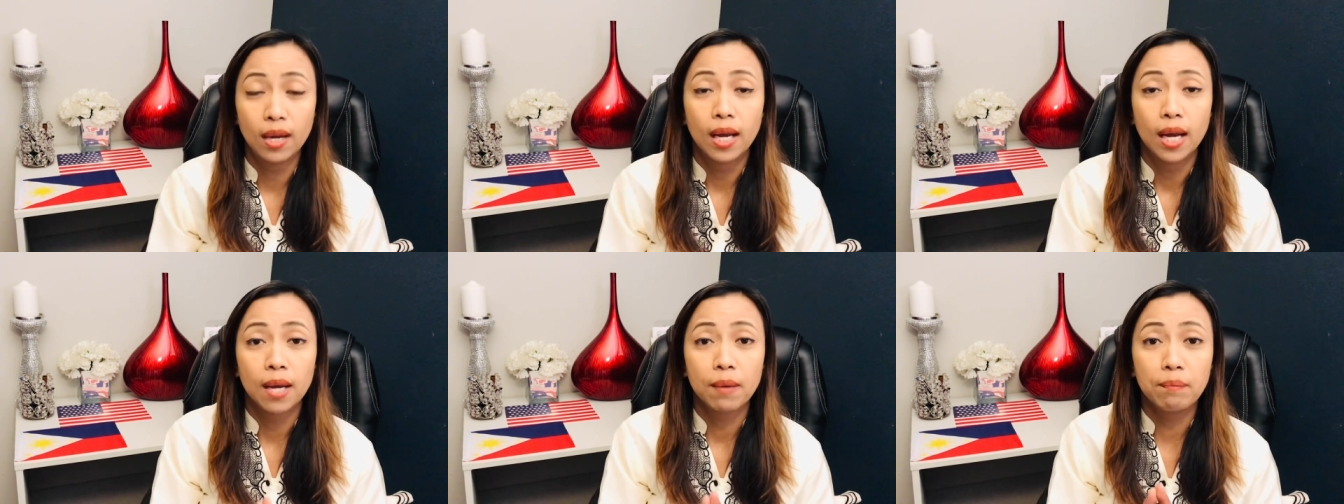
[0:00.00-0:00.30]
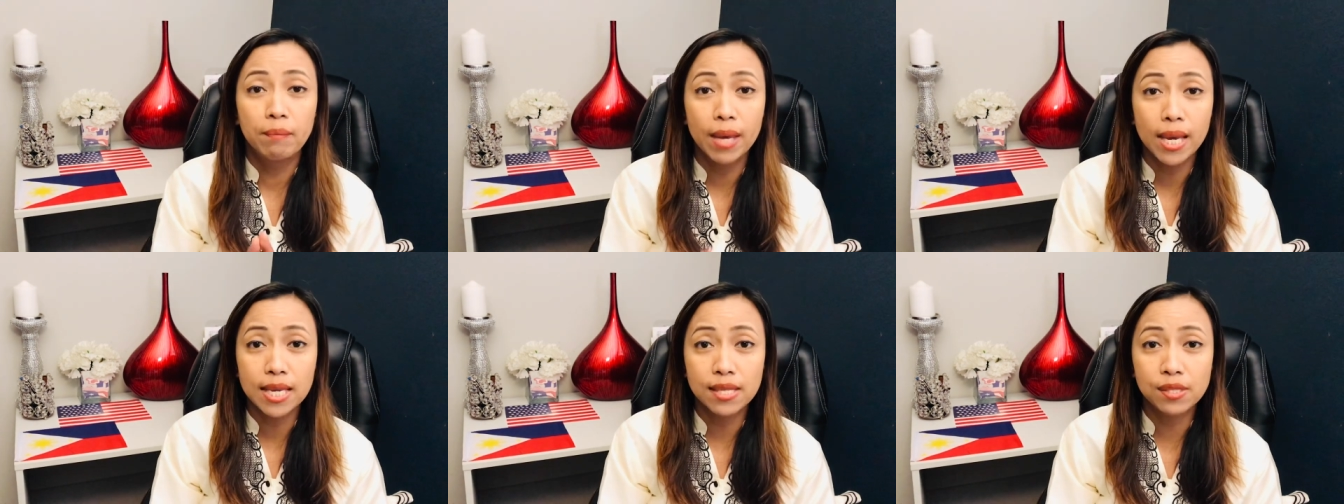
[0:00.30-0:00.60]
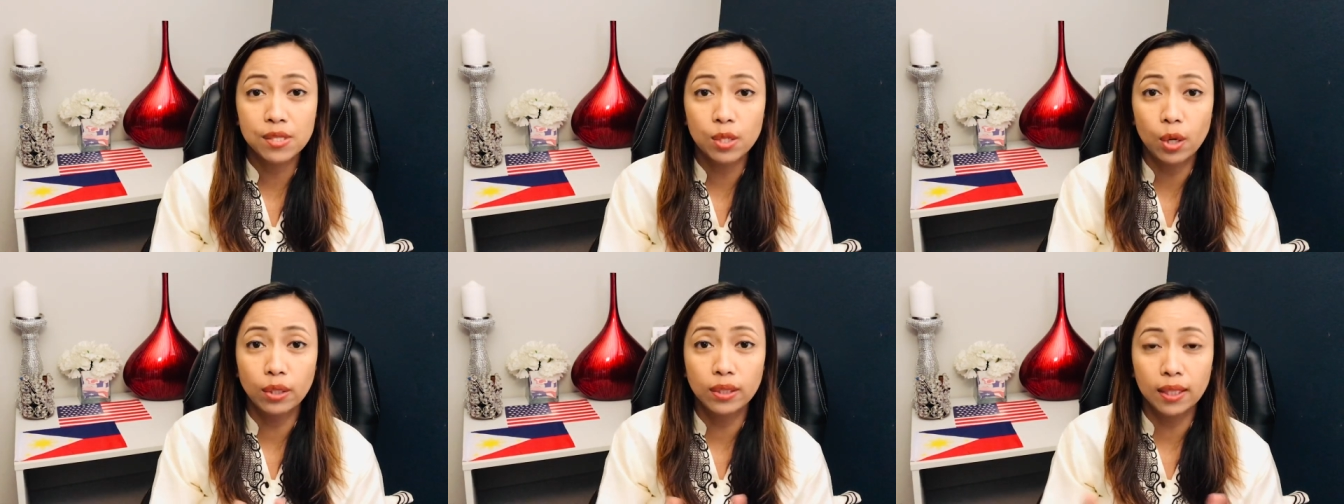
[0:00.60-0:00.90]
Based
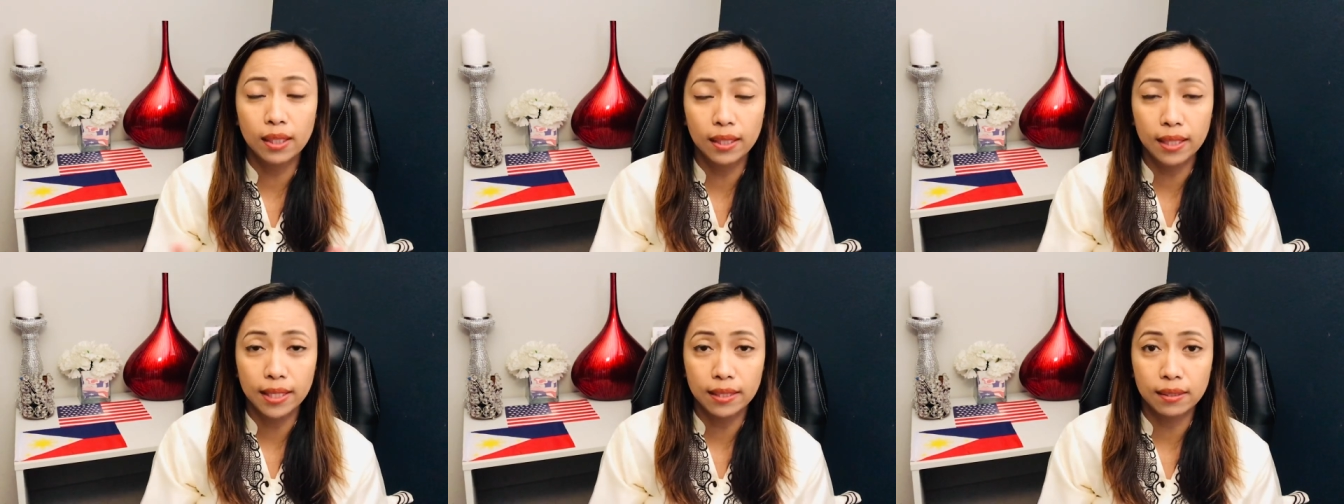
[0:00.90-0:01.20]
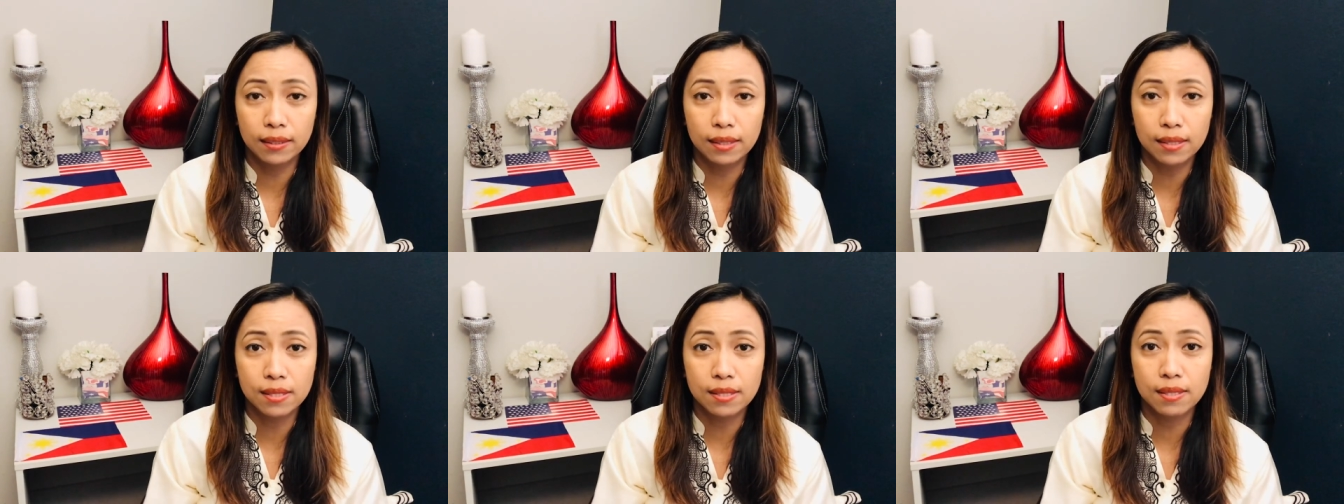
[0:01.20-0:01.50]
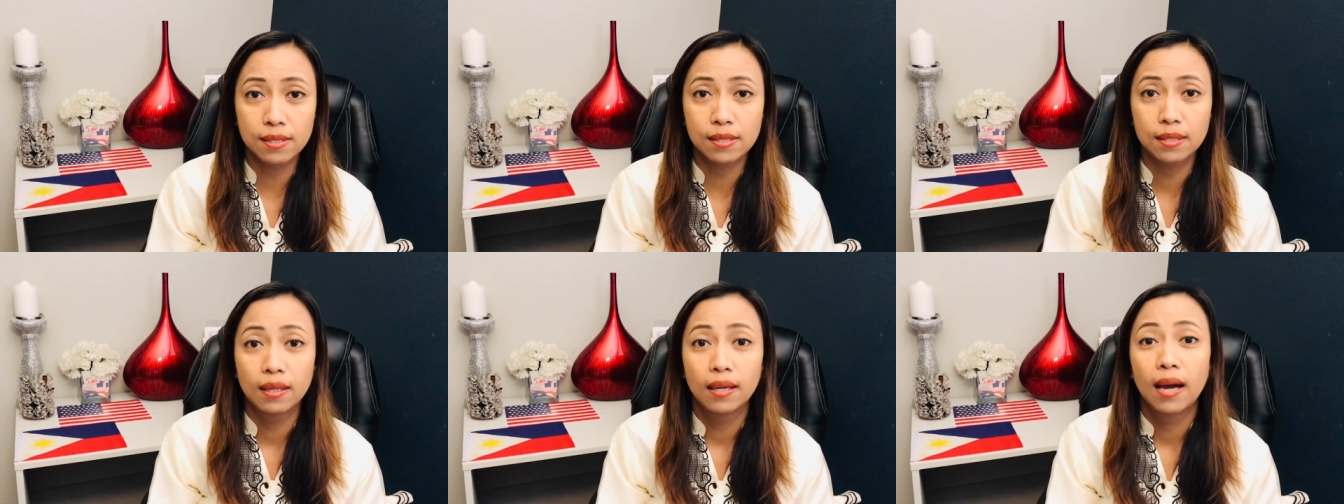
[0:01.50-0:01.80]
on the latest
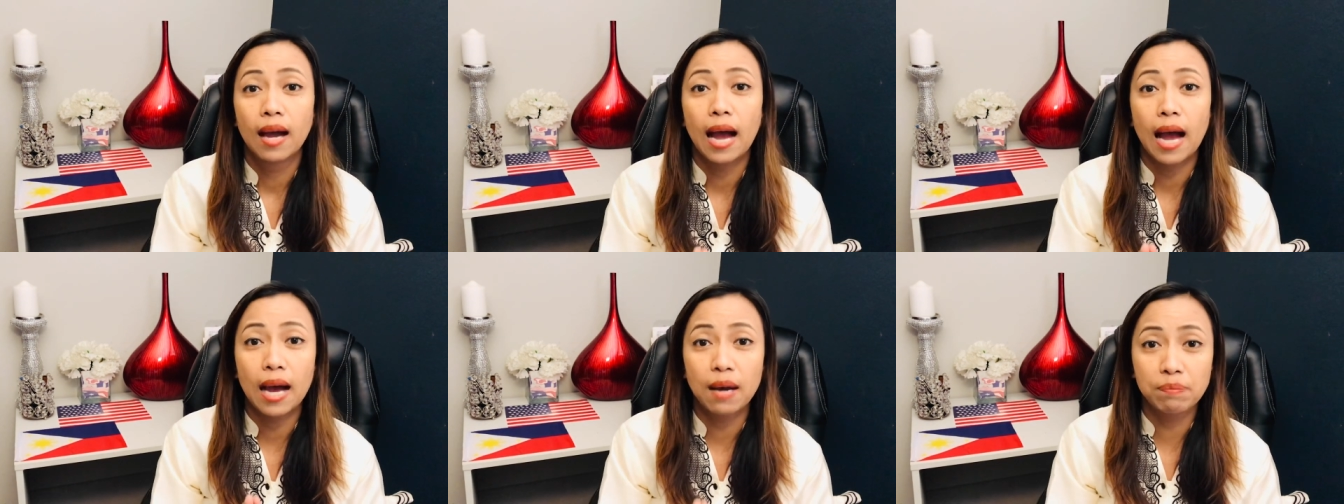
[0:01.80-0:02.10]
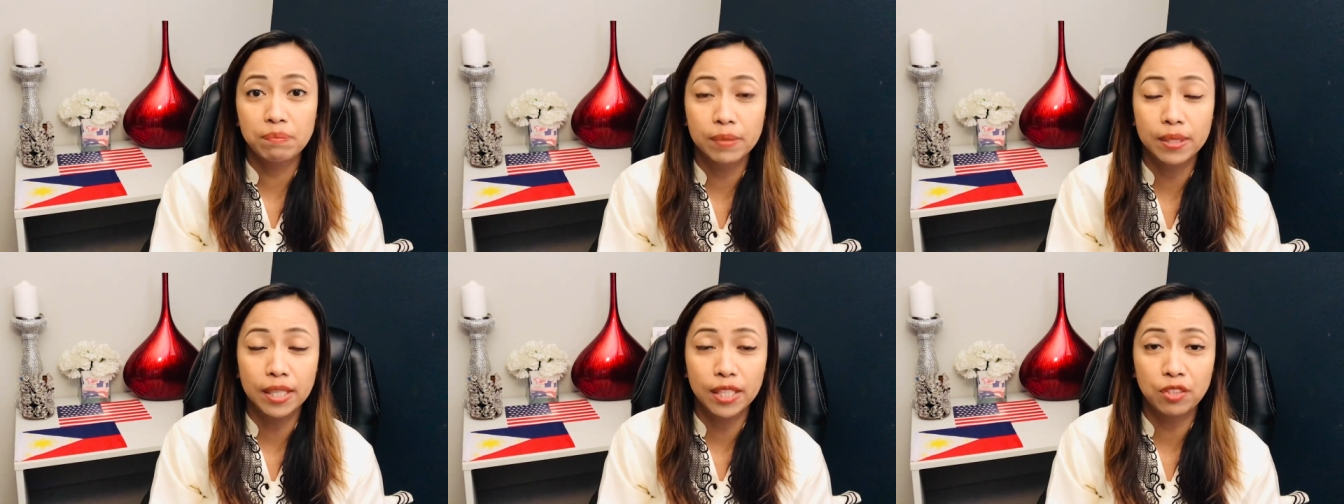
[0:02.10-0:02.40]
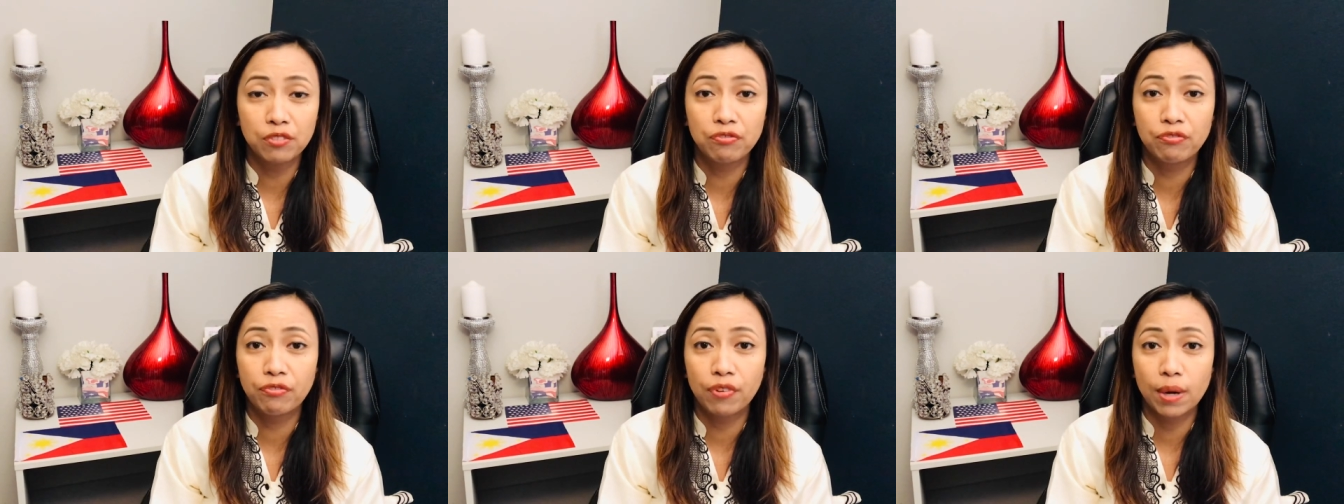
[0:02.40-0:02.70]
update
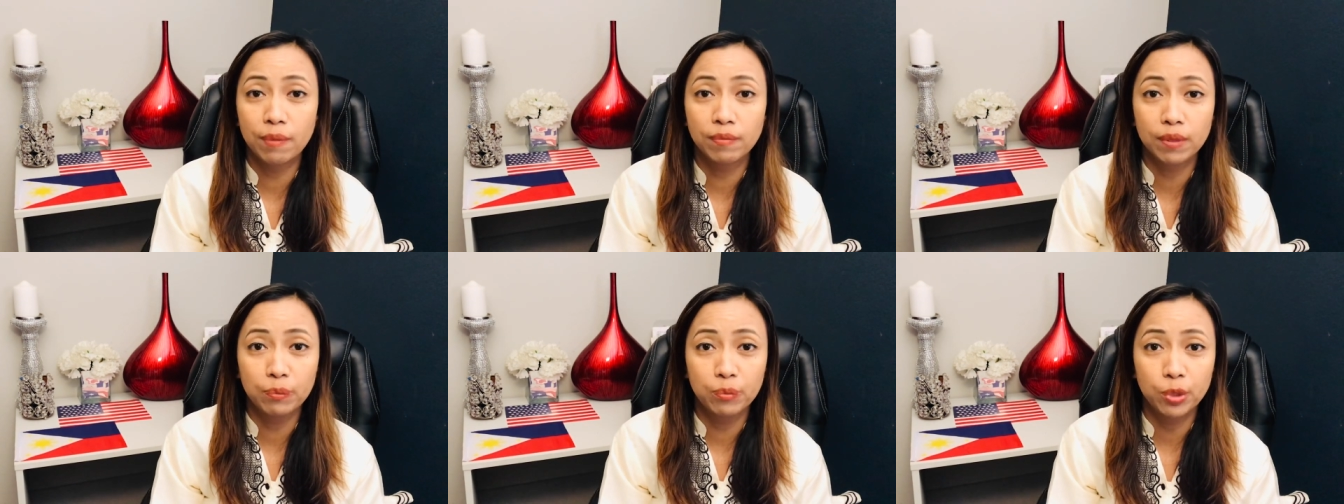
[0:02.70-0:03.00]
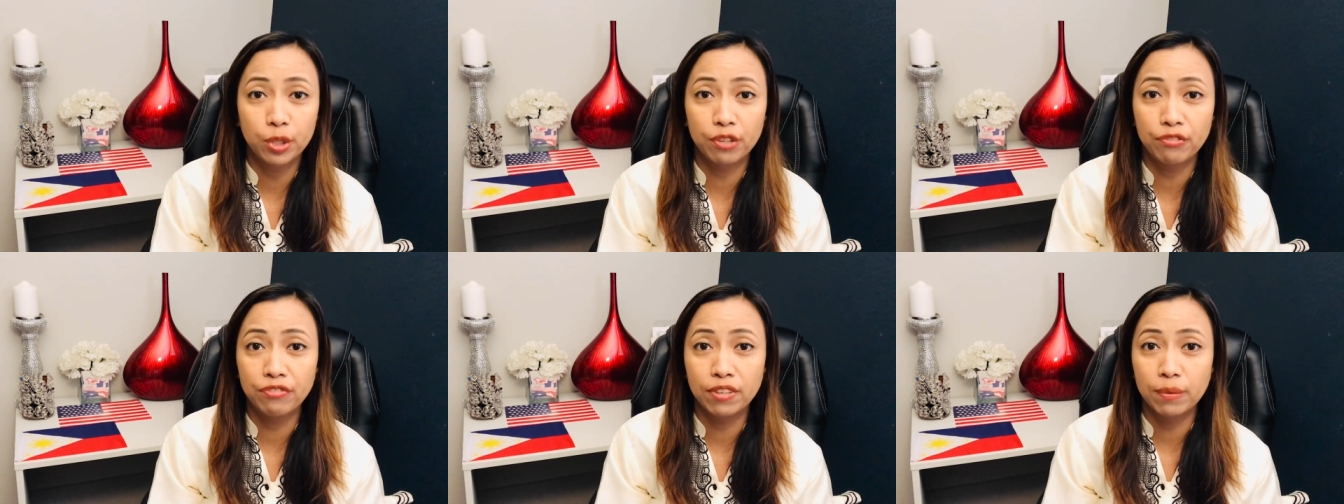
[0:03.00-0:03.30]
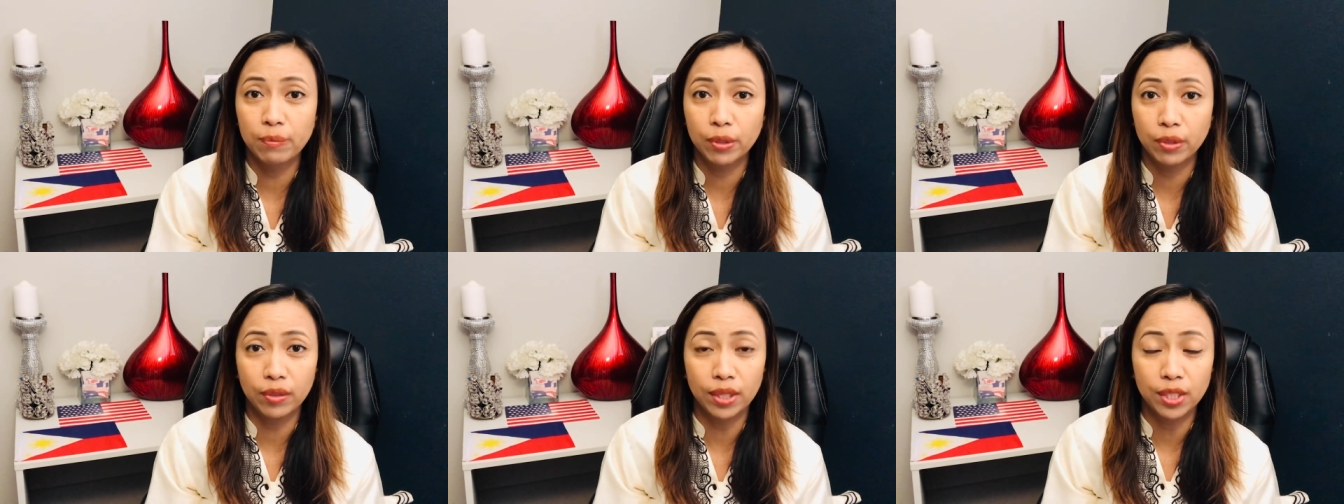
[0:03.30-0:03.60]
from the Bureau of
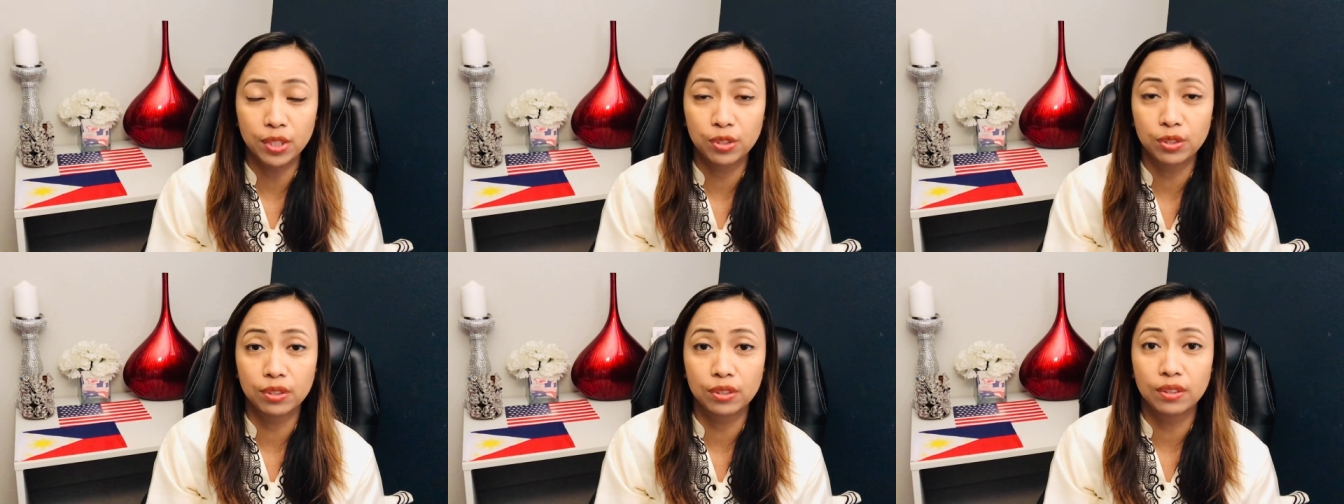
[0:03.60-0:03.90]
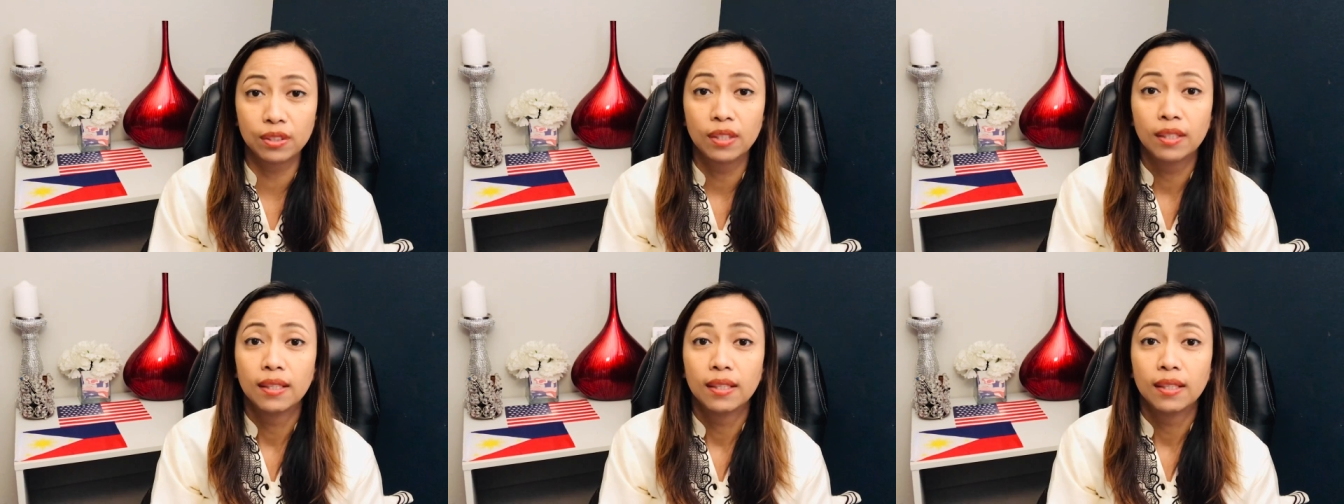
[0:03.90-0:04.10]
Immigration,